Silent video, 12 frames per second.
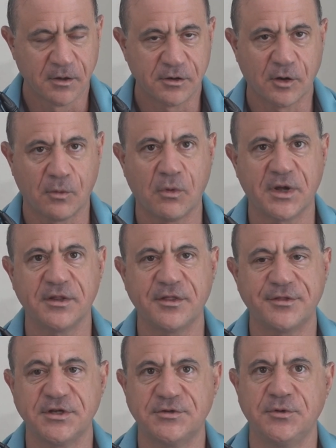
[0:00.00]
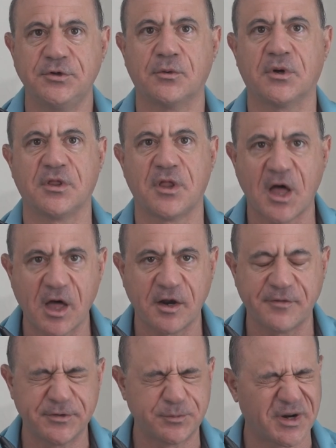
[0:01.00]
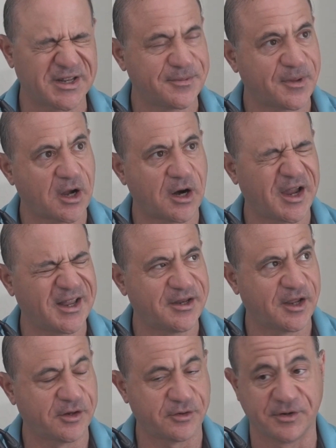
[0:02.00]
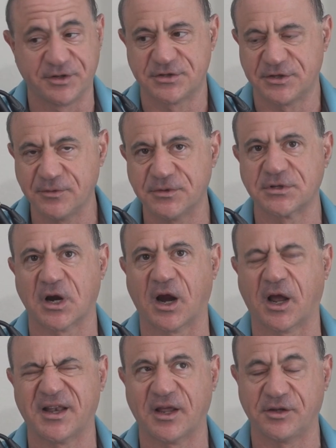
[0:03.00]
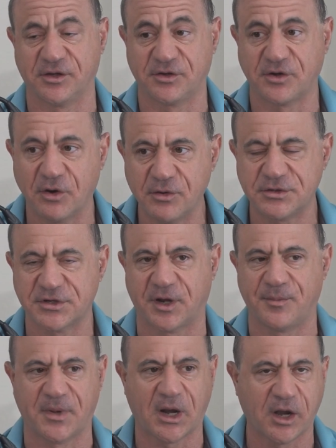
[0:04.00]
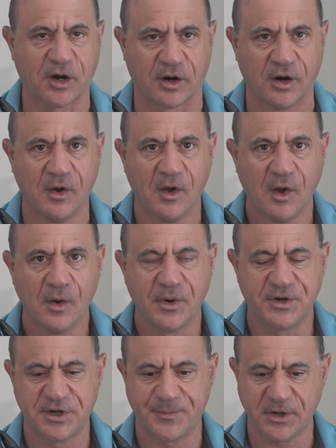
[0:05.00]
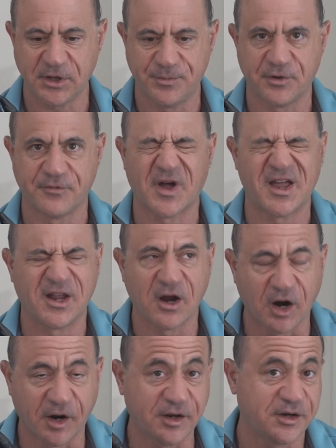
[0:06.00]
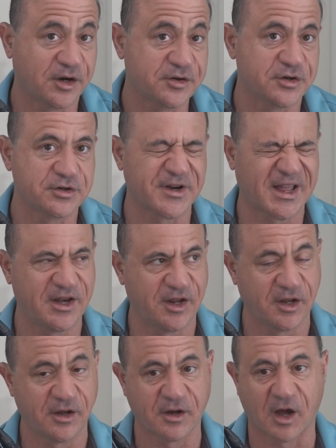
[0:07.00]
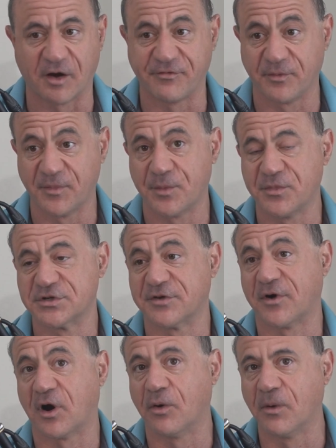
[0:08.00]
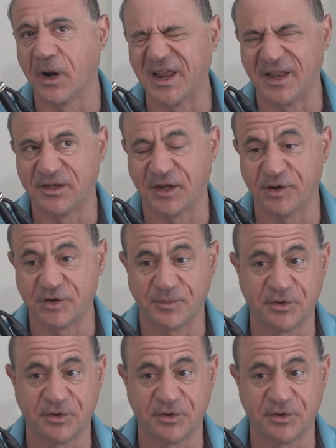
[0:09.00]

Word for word: Now, one of the things we do a lot of as principal architects or distinguished architects is coach and mentor. We're typically providing architecture training uh, for members of our organization,